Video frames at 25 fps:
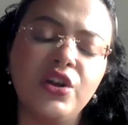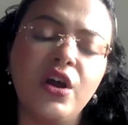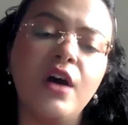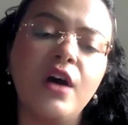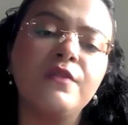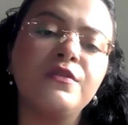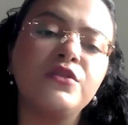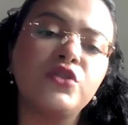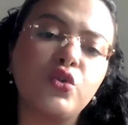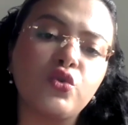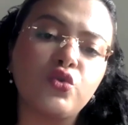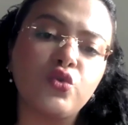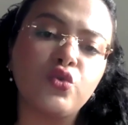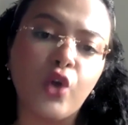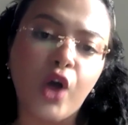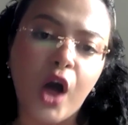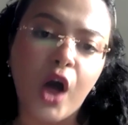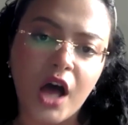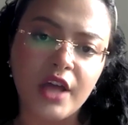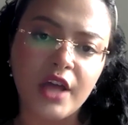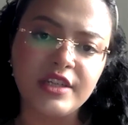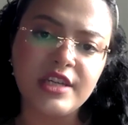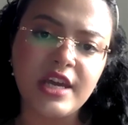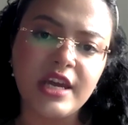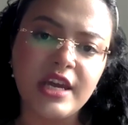of social
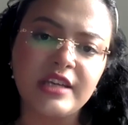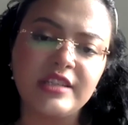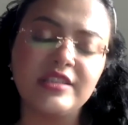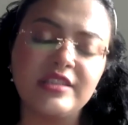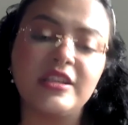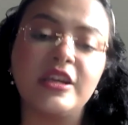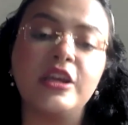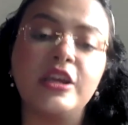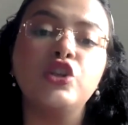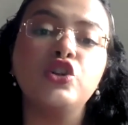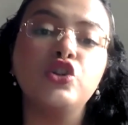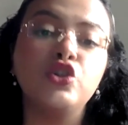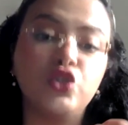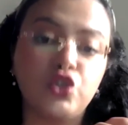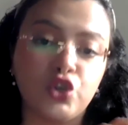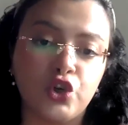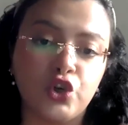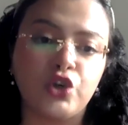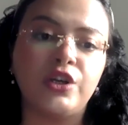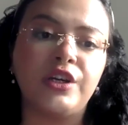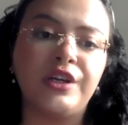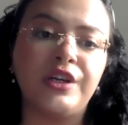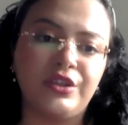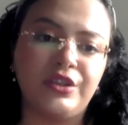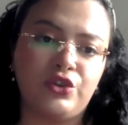context in
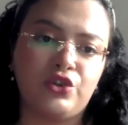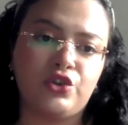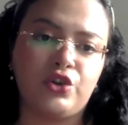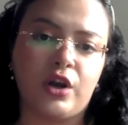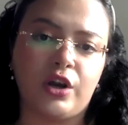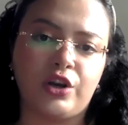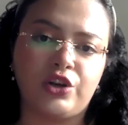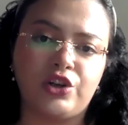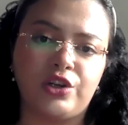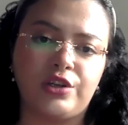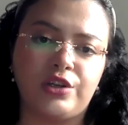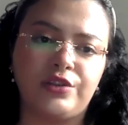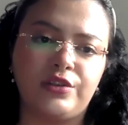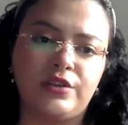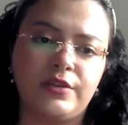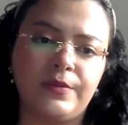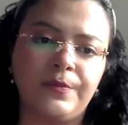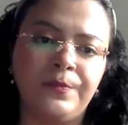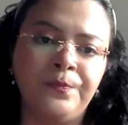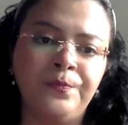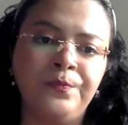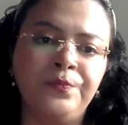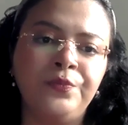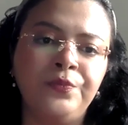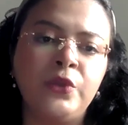jury instructions.
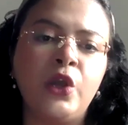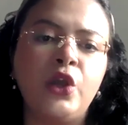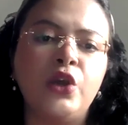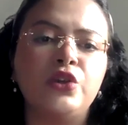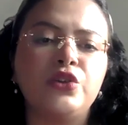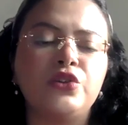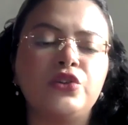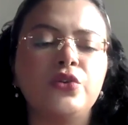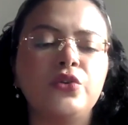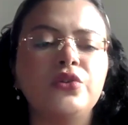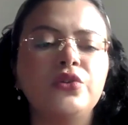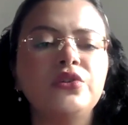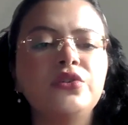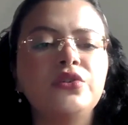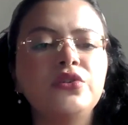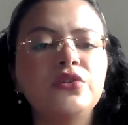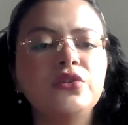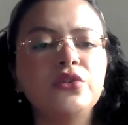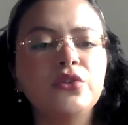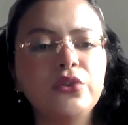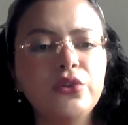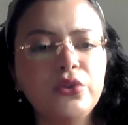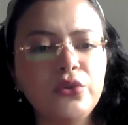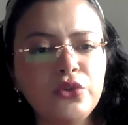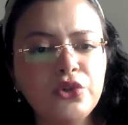So this
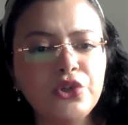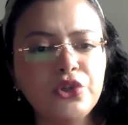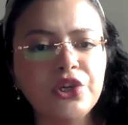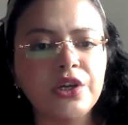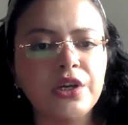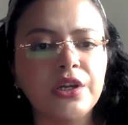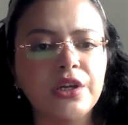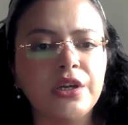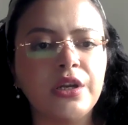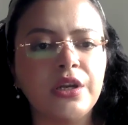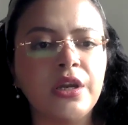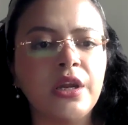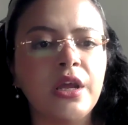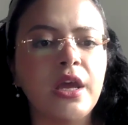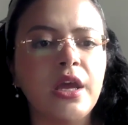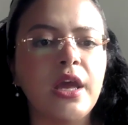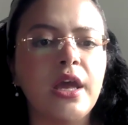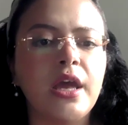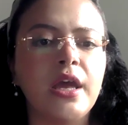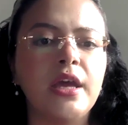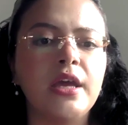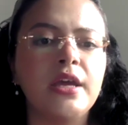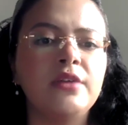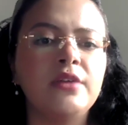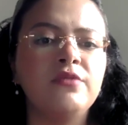solution
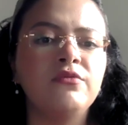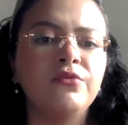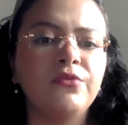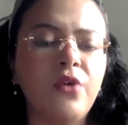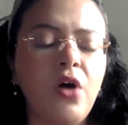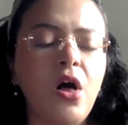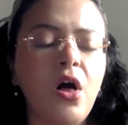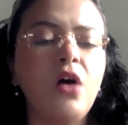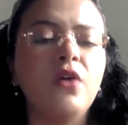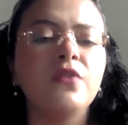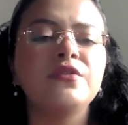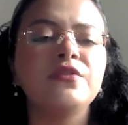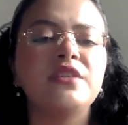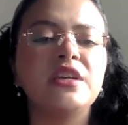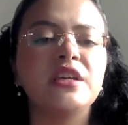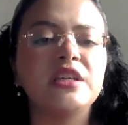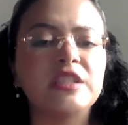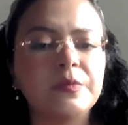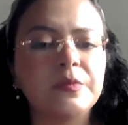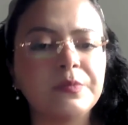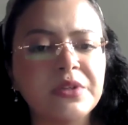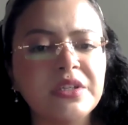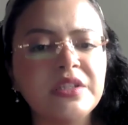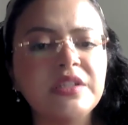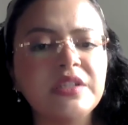involves
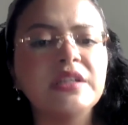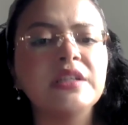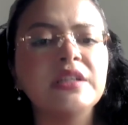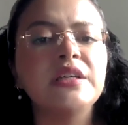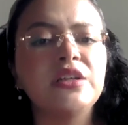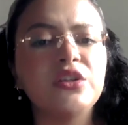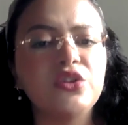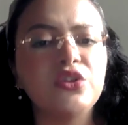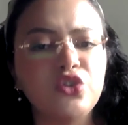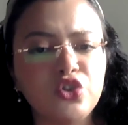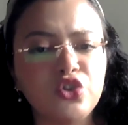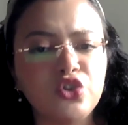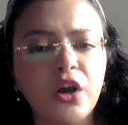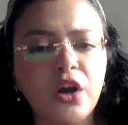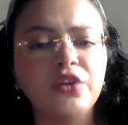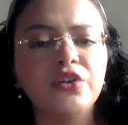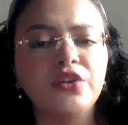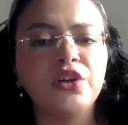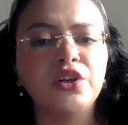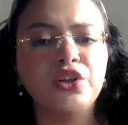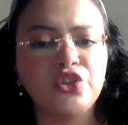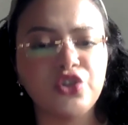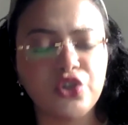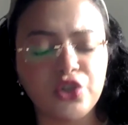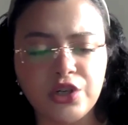explicitly
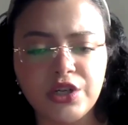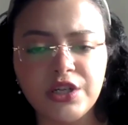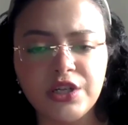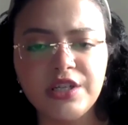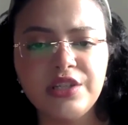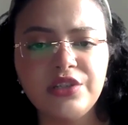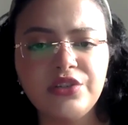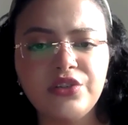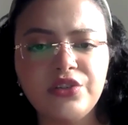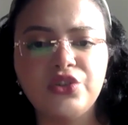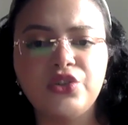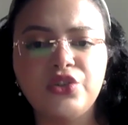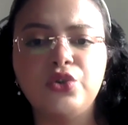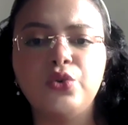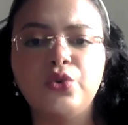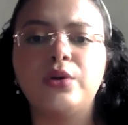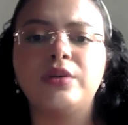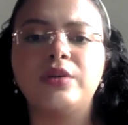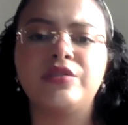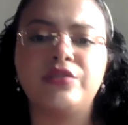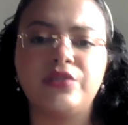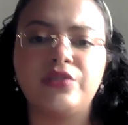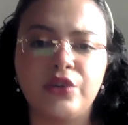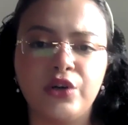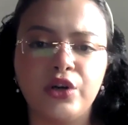instructing juries to
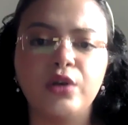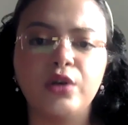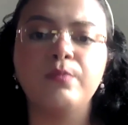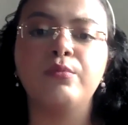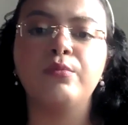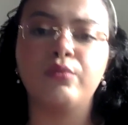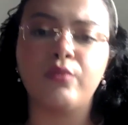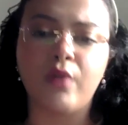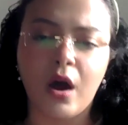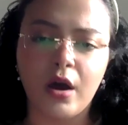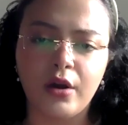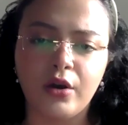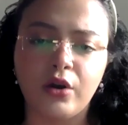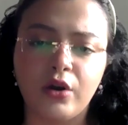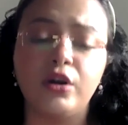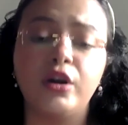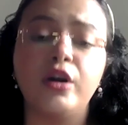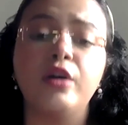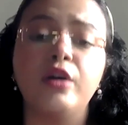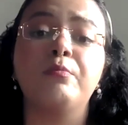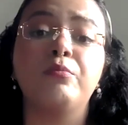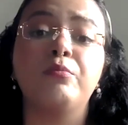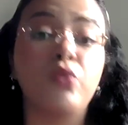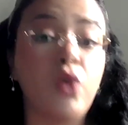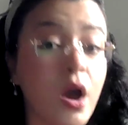consider
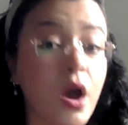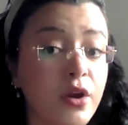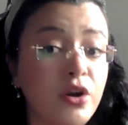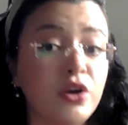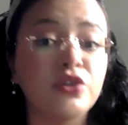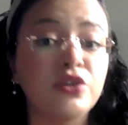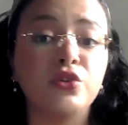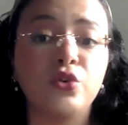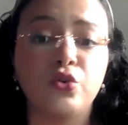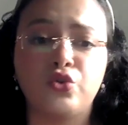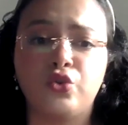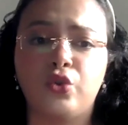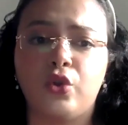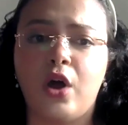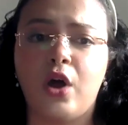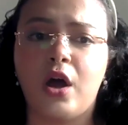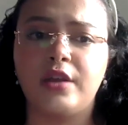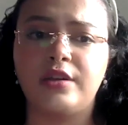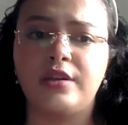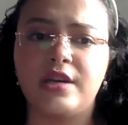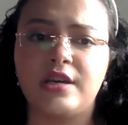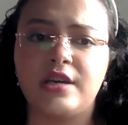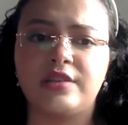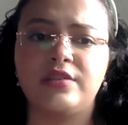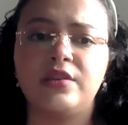broader social
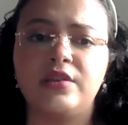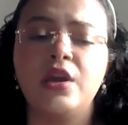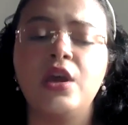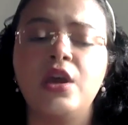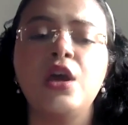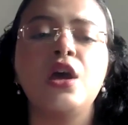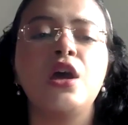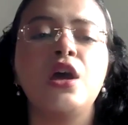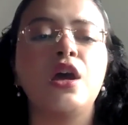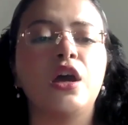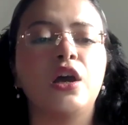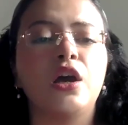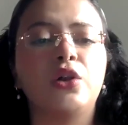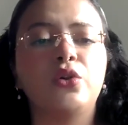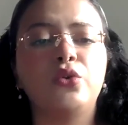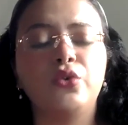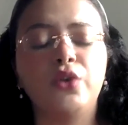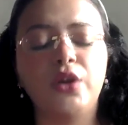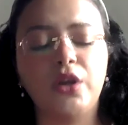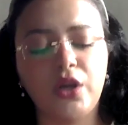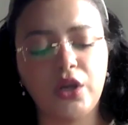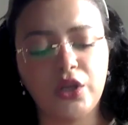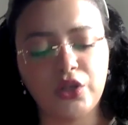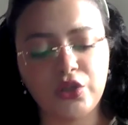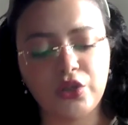context,
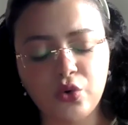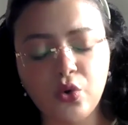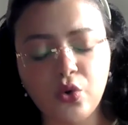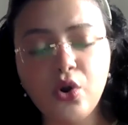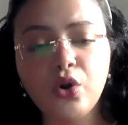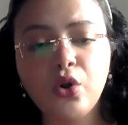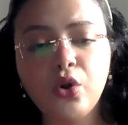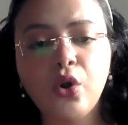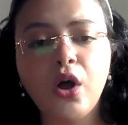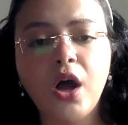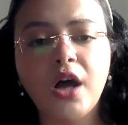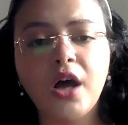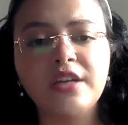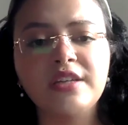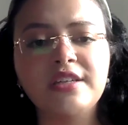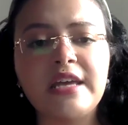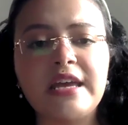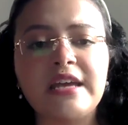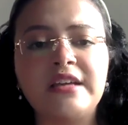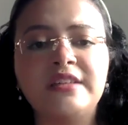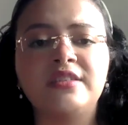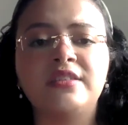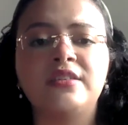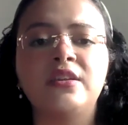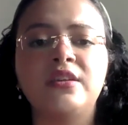including historical
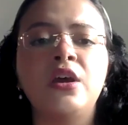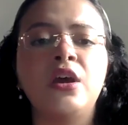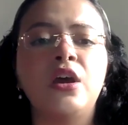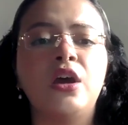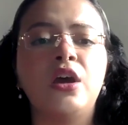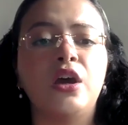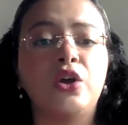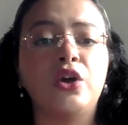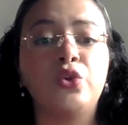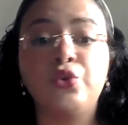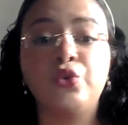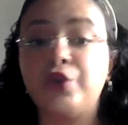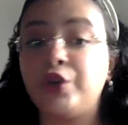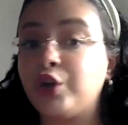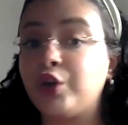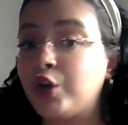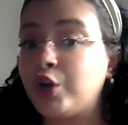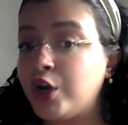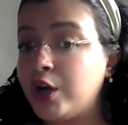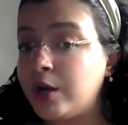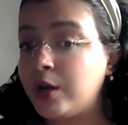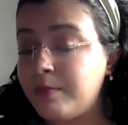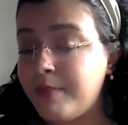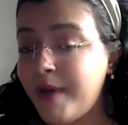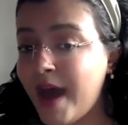context, including
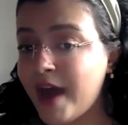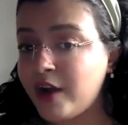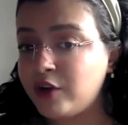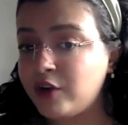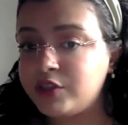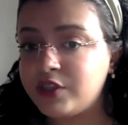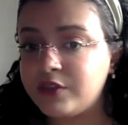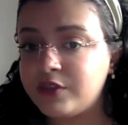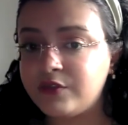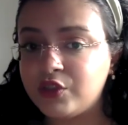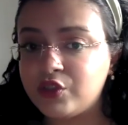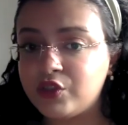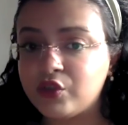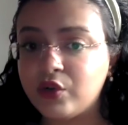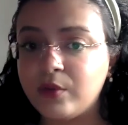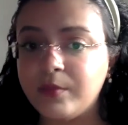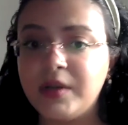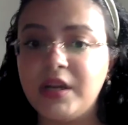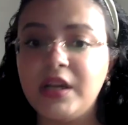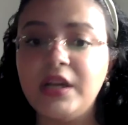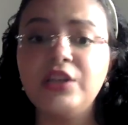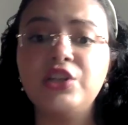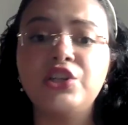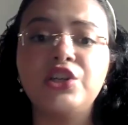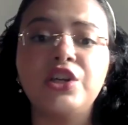current patterns of
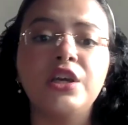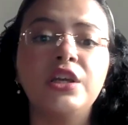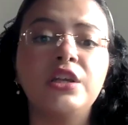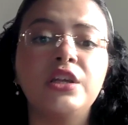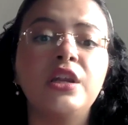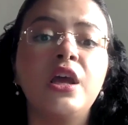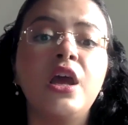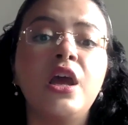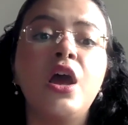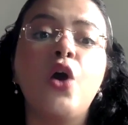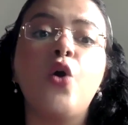discrimination